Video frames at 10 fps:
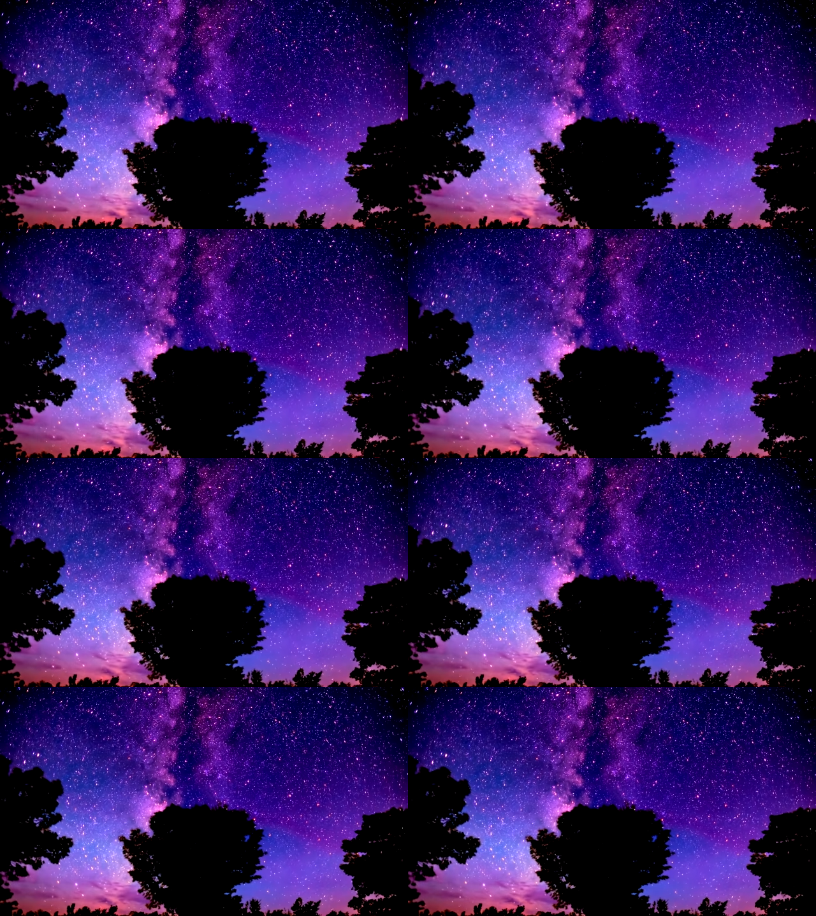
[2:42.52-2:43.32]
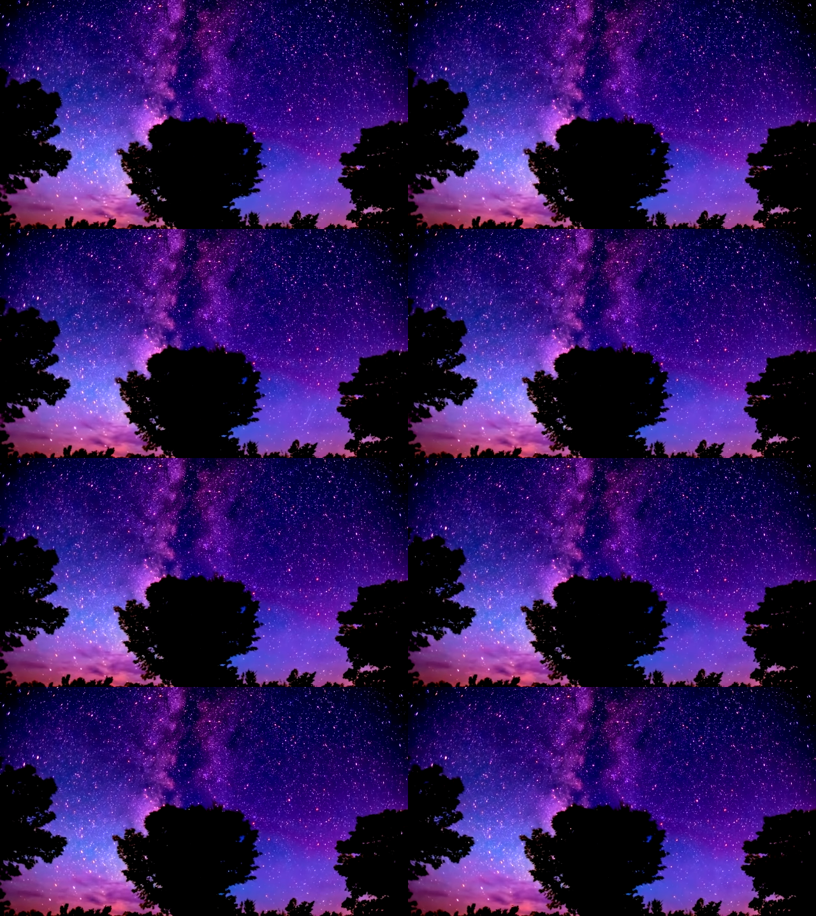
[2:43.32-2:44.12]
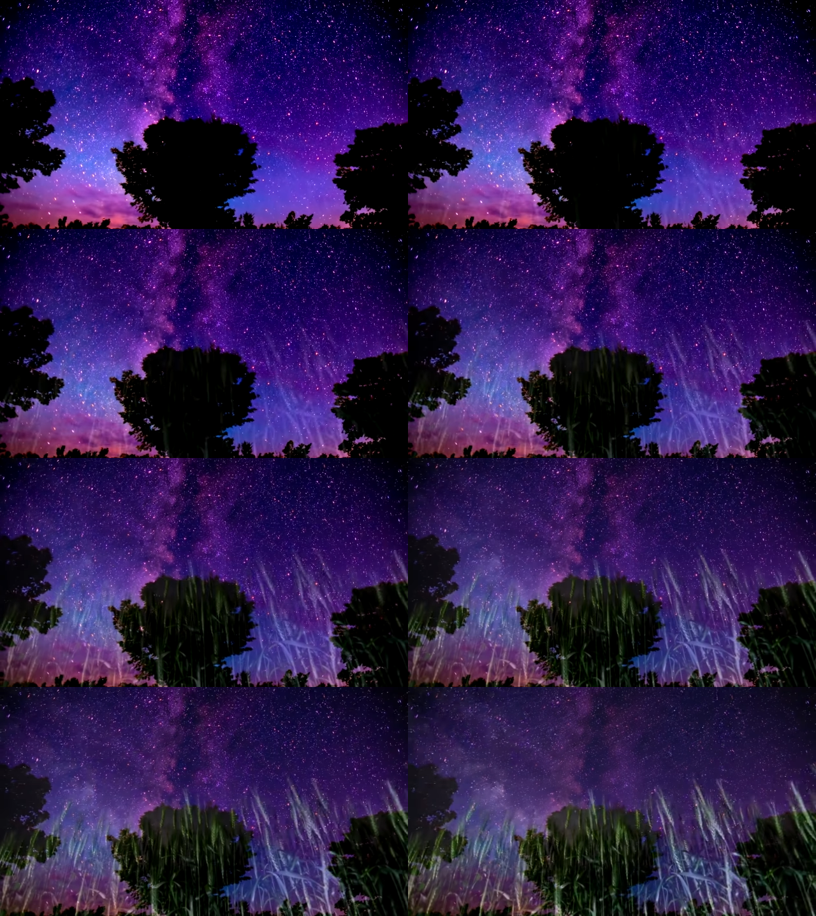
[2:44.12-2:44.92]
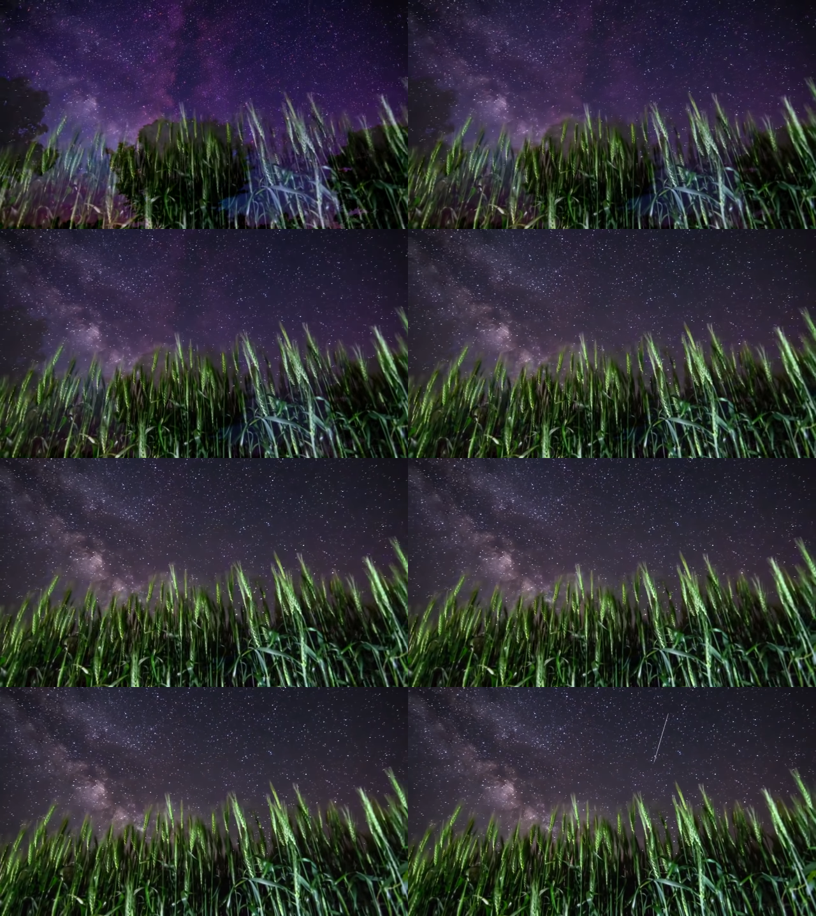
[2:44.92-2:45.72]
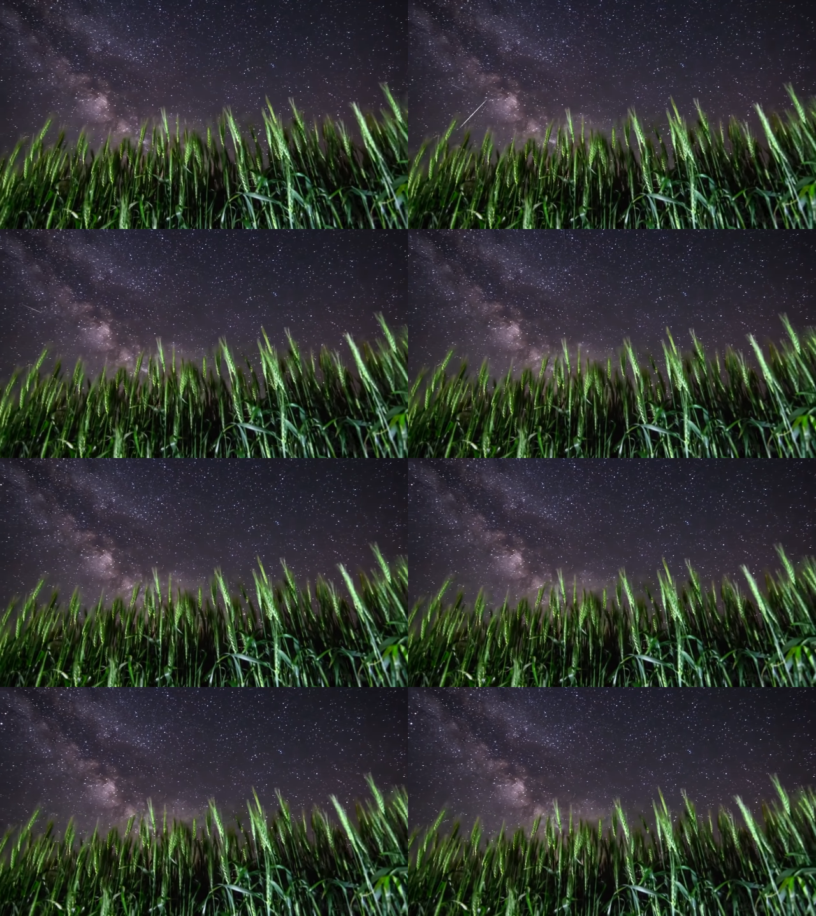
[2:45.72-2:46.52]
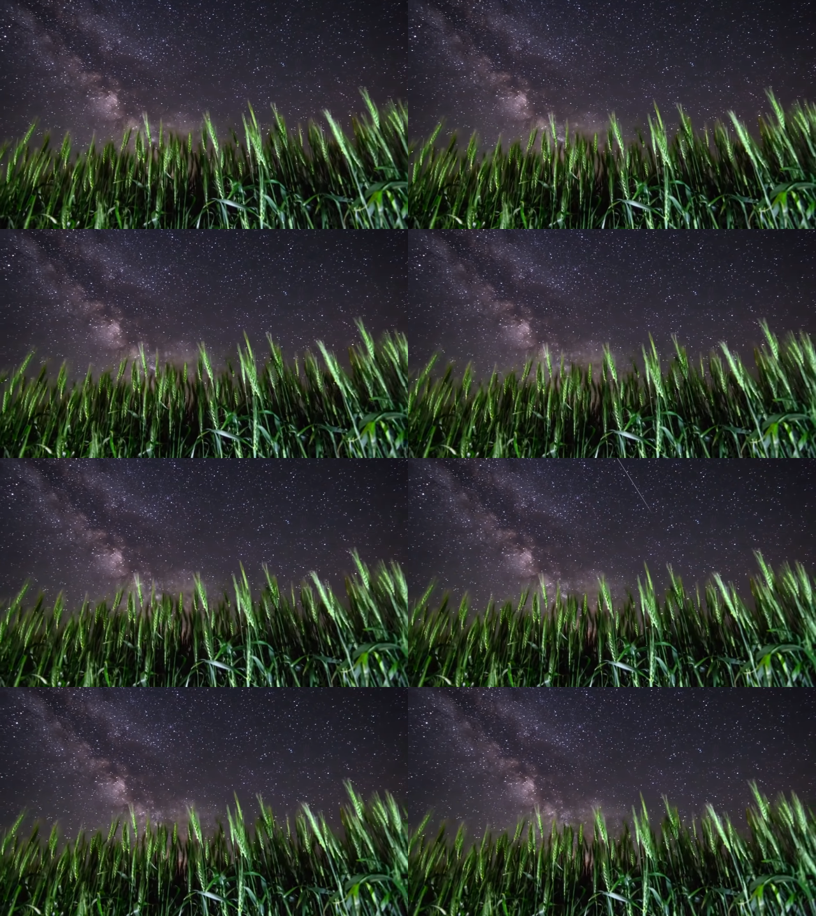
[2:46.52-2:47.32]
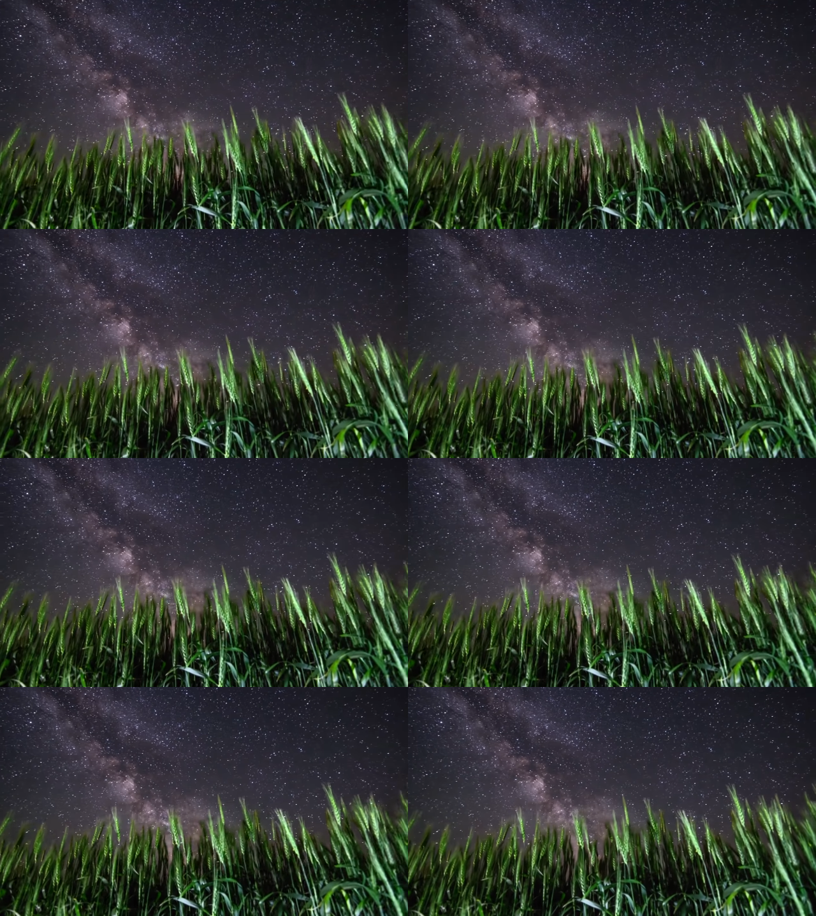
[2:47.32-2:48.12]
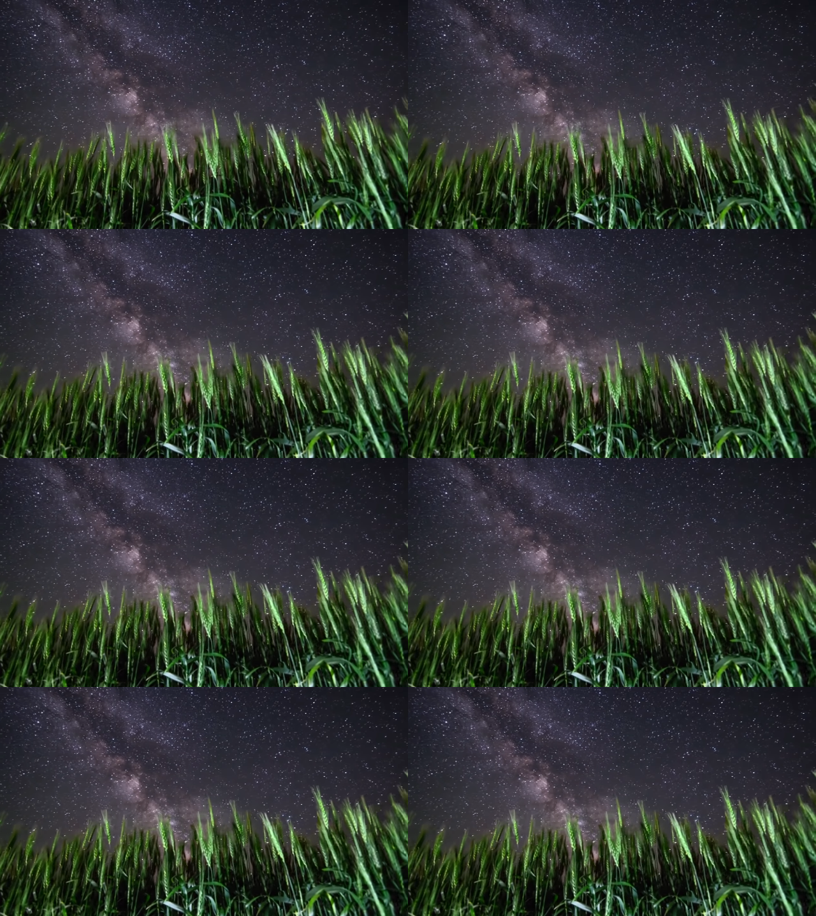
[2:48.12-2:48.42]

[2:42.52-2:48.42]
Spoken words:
[unreadable: no face in view]